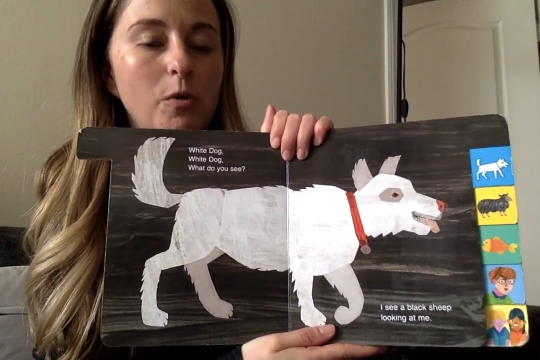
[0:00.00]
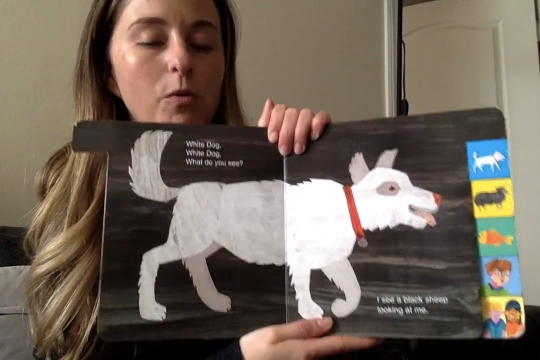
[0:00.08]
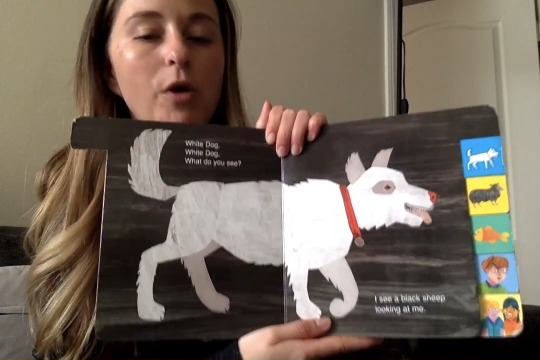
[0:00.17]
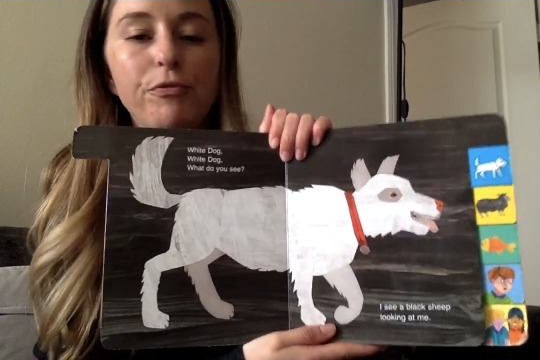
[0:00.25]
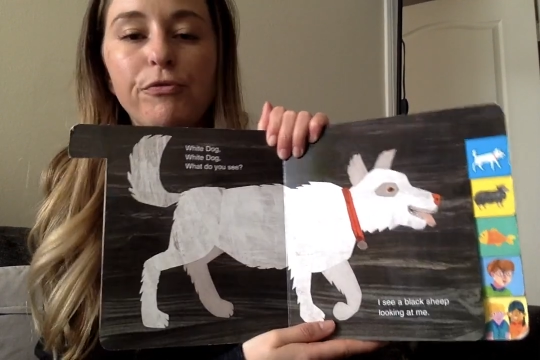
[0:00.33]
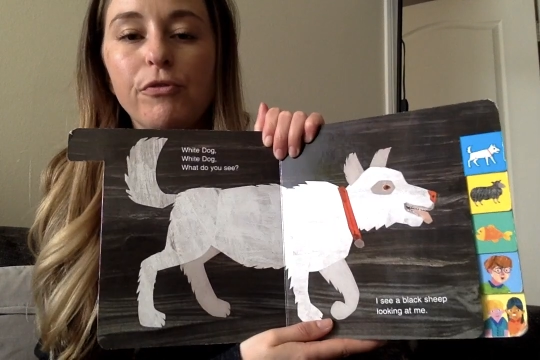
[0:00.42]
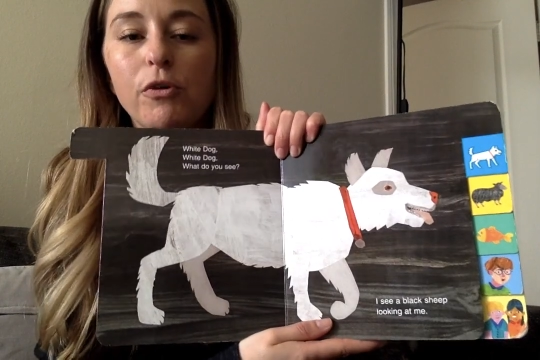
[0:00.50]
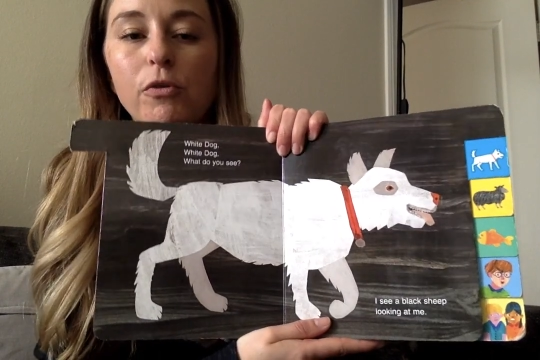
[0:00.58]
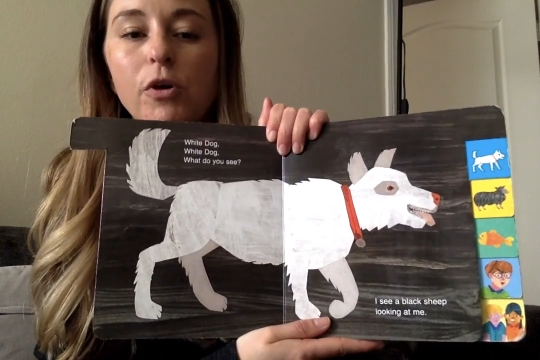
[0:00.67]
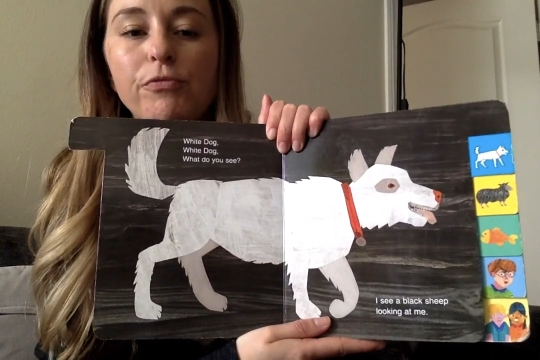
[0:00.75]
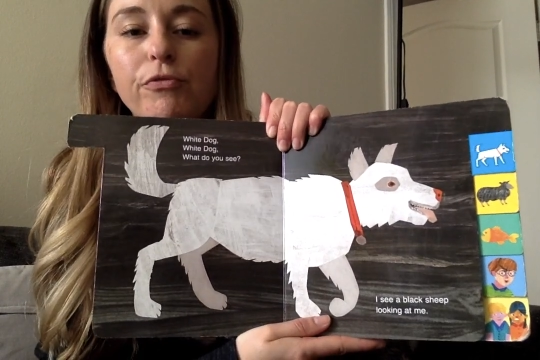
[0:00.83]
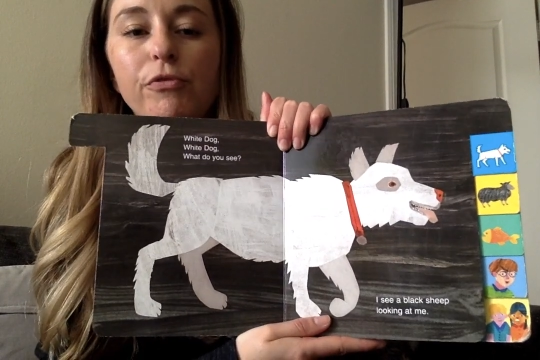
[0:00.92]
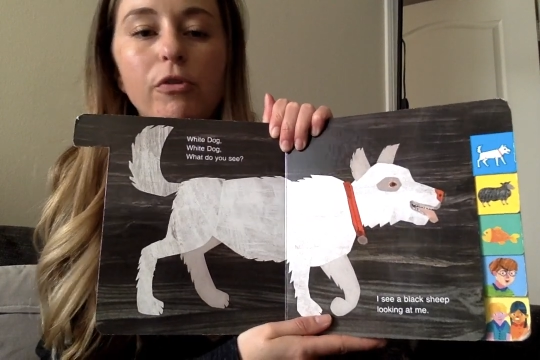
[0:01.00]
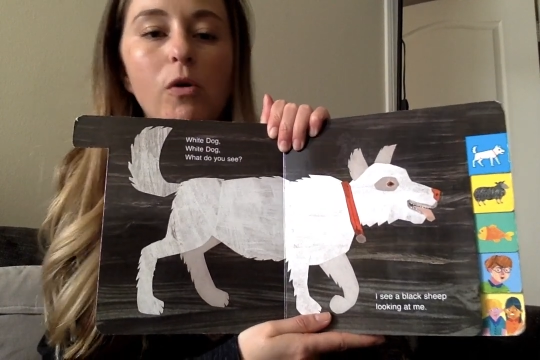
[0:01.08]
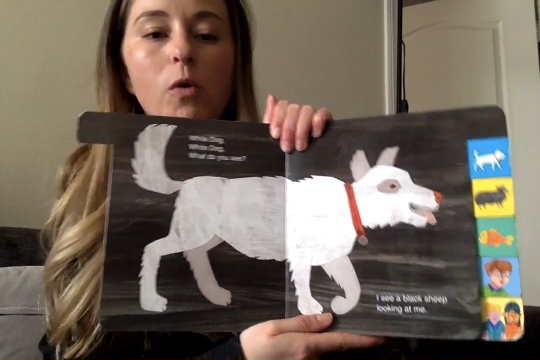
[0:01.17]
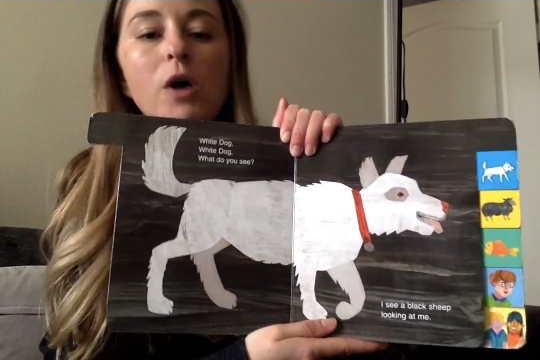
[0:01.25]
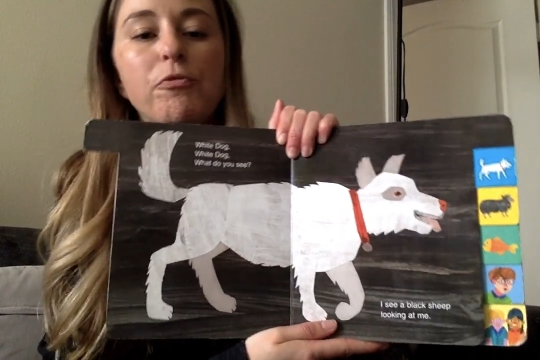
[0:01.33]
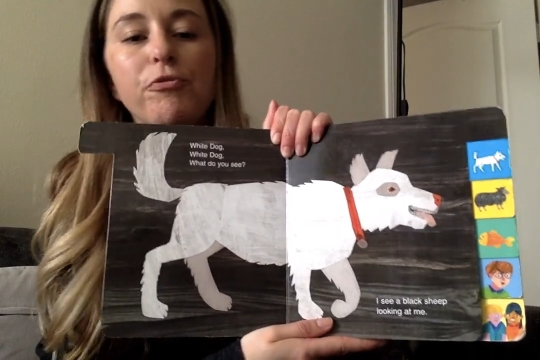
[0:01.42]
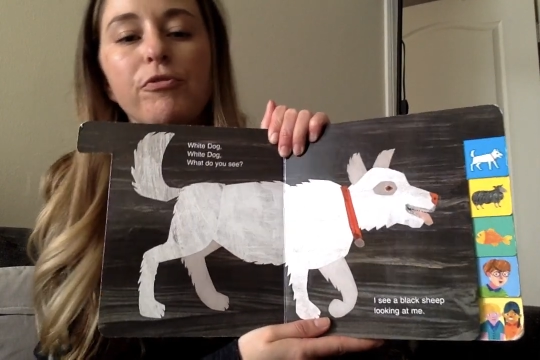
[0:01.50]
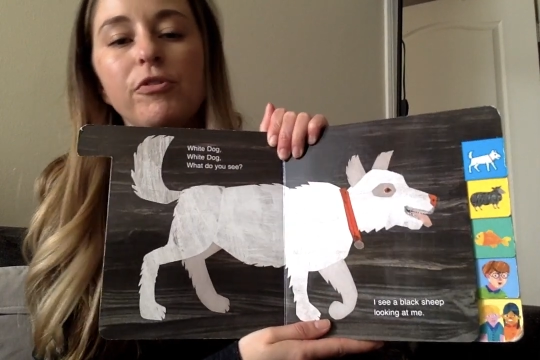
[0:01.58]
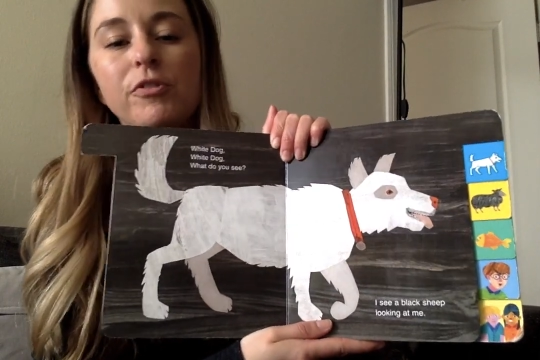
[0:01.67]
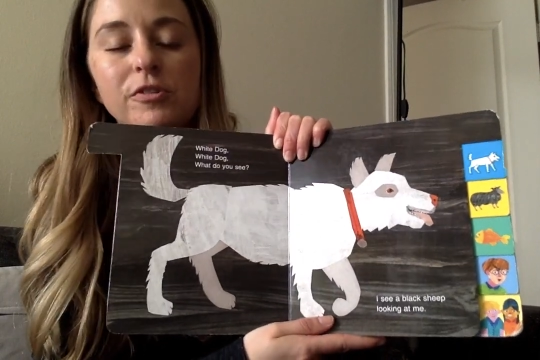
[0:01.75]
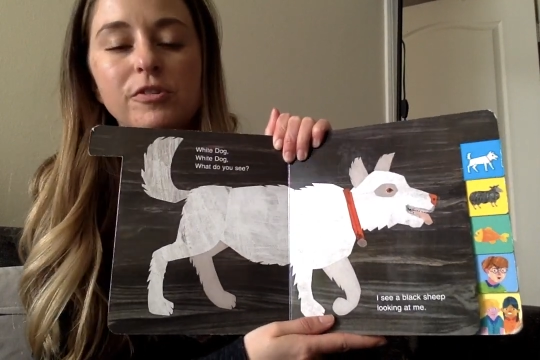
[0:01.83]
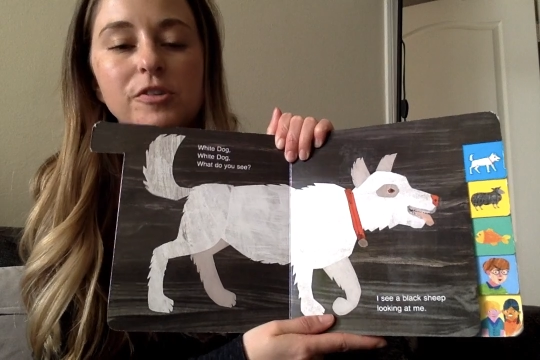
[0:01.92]
Woof, woof, woof.
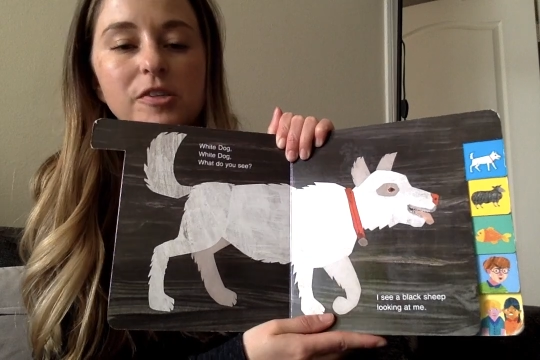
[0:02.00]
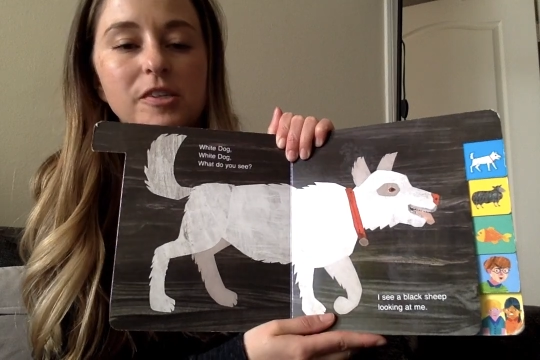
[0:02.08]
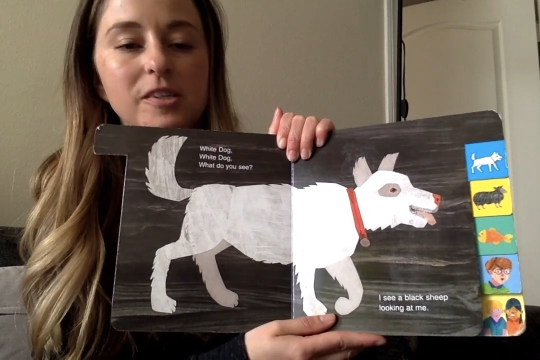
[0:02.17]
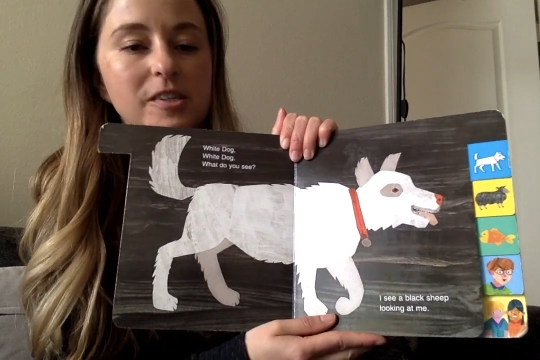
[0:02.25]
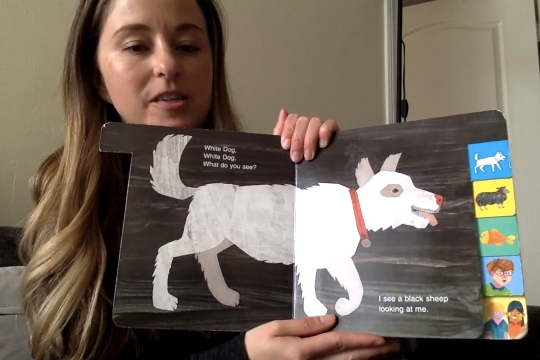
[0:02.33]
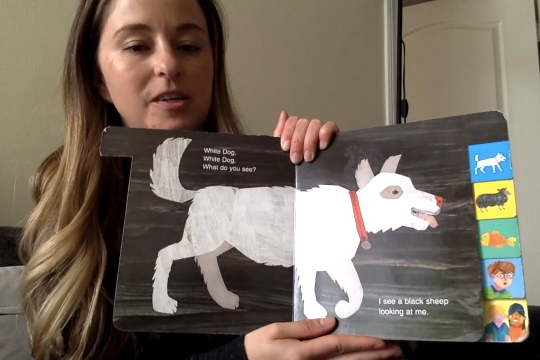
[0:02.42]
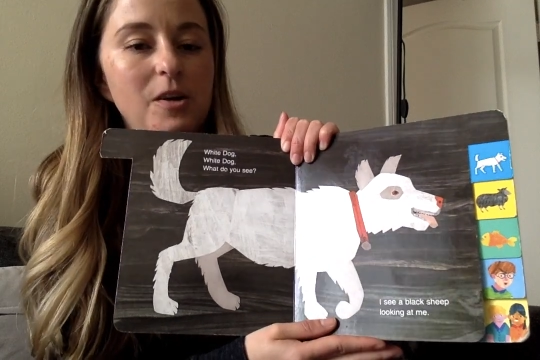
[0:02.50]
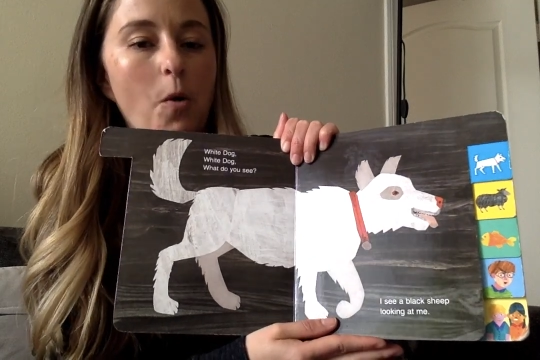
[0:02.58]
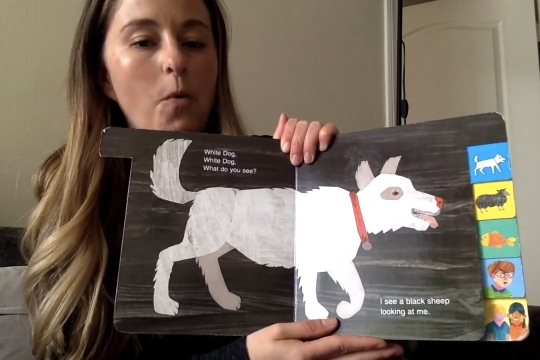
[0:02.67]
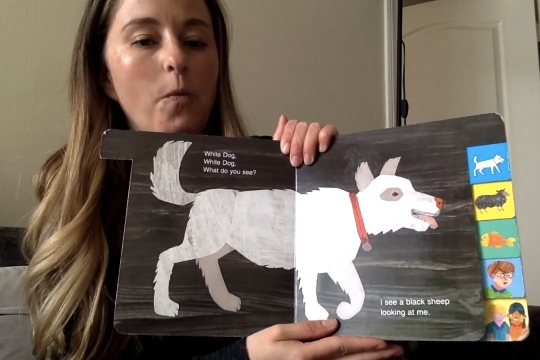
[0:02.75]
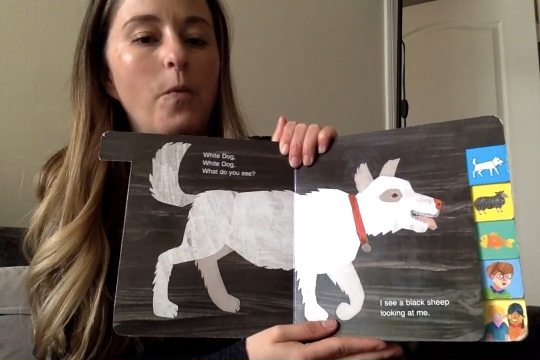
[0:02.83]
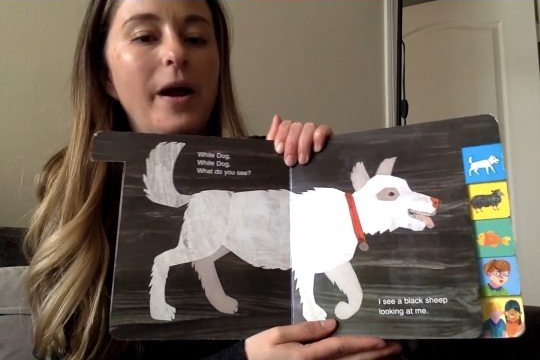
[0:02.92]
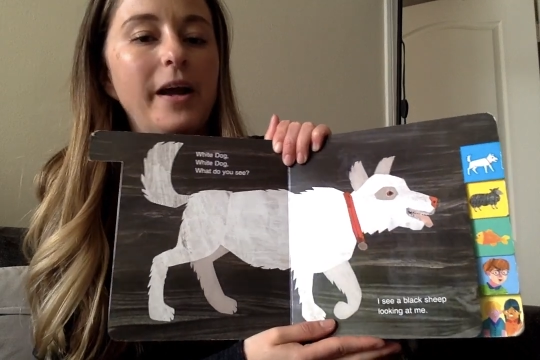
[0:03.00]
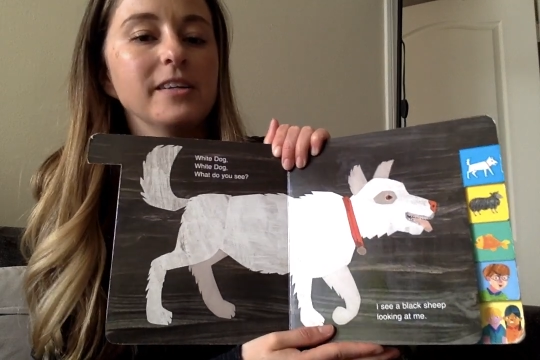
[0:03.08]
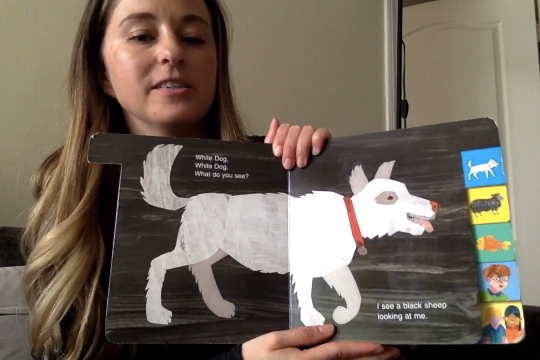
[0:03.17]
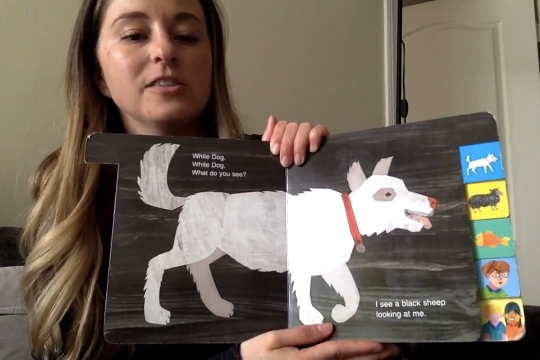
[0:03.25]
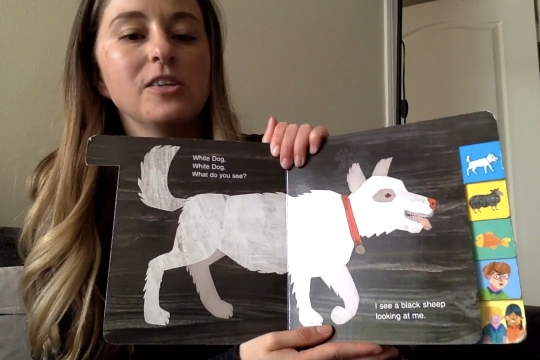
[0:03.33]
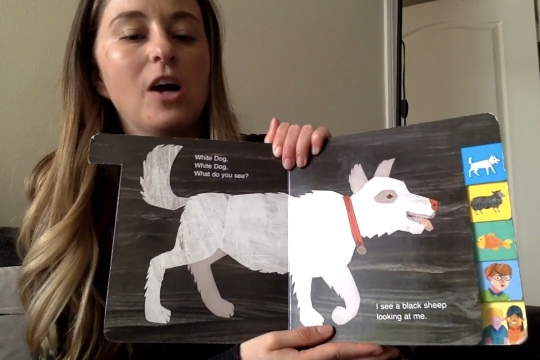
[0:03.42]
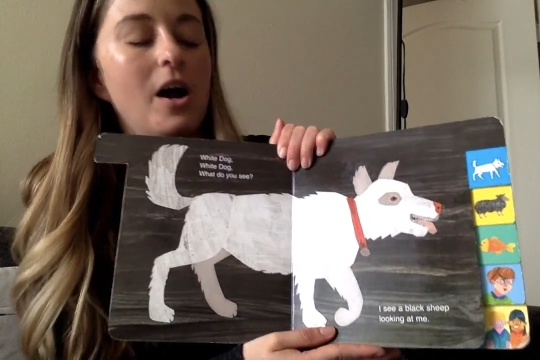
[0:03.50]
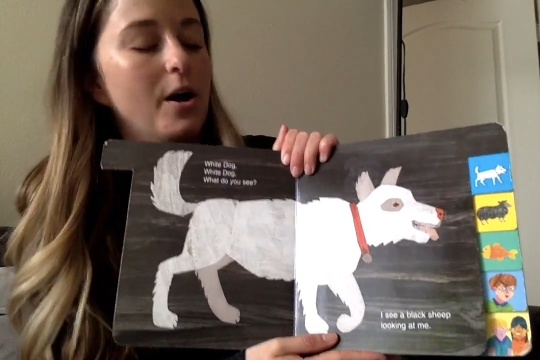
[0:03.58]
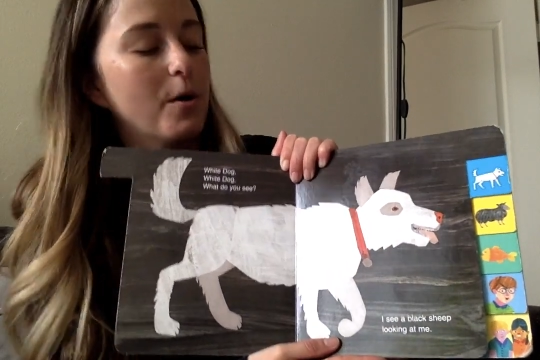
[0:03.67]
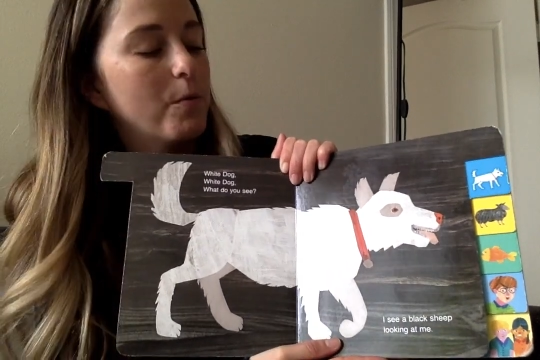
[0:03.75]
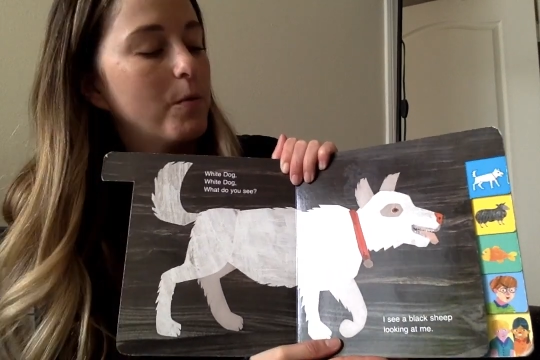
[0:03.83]
White dog,